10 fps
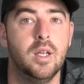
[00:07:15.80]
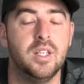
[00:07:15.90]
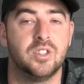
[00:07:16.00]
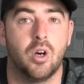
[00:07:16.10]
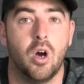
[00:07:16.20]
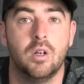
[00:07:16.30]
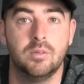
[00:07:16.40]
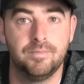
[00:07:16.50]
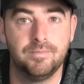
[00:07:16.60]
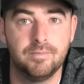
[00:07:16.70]
into hot,
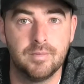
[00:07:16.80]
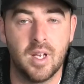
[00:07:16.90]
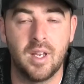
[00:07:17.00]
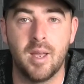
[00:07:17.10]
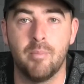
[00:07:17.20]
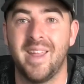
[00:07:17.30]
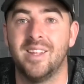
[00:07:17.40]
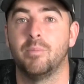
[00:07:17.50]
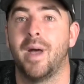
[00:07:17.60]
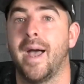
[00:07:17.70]
okay, and make
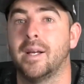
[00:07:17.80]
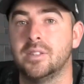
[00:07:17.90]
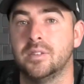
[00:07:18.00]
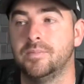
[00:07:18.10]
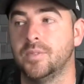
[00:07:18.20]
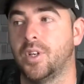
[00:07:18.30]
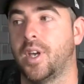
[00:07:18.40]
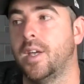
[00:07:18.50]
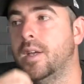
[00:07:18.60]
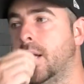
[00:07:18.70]
them act,
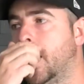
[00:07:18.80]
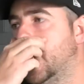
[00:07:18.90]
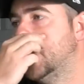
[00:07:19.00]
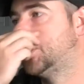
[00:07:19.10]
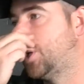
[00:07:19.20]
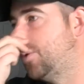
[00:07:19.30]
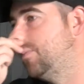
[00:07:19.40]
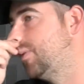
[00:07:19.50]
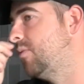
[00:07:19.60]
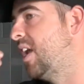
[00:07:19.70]
okay? So,
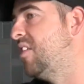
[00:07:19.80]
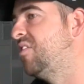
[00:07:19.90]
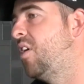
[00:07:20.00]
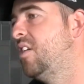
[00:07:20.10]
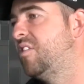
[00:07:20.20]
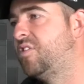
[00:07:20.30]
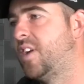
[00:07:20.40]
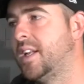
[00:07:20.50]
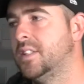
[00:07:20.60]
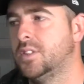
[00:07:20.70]
invite
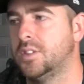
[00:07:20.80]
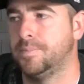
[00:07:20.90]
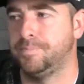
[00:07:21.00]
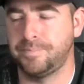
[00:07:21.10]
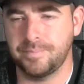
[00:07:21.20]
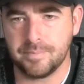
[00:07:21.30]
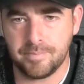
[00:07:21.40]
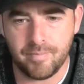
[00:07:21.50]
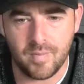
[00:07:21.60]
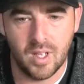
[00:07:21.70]
friends,
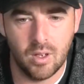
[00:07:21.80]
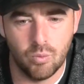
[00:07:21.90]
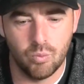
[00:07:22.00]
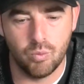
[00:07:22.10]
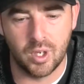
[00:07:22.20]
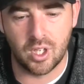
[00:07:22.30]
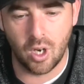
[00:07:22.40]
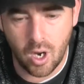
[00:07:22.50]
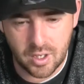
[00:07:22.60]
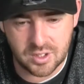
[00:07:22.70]

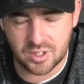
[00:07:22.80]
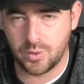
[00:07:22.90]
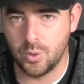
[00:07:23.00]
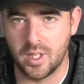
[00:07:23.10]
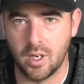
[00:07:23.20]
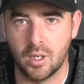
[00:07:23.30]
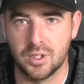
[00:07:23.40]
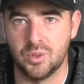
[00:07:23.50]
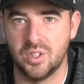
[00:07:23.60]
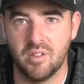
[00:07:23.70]
regardless of who they are,
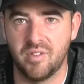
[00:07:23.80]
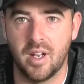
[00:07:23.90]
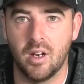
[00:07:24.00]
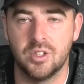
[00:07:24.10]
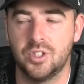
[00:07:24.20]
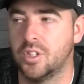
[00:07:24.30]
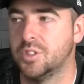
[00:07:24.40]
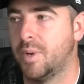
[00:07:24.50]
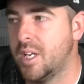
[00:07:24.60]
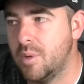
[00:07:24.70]
to the event. I chuck as
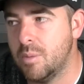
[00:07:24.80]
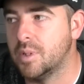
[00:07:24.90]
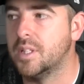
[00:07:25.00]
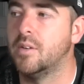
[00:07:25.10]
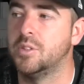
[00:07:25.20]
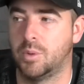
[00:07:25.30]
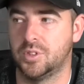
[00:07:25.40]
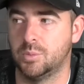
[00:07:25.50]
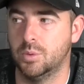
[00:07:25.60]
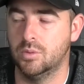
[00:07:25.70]
many people in there as
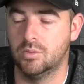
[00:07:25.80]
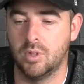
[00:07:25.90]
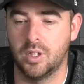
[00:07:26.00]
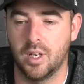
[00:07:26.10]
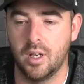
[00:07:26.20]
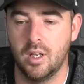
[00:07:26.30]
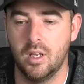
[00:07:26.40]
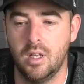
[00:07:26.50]
possible. Okay.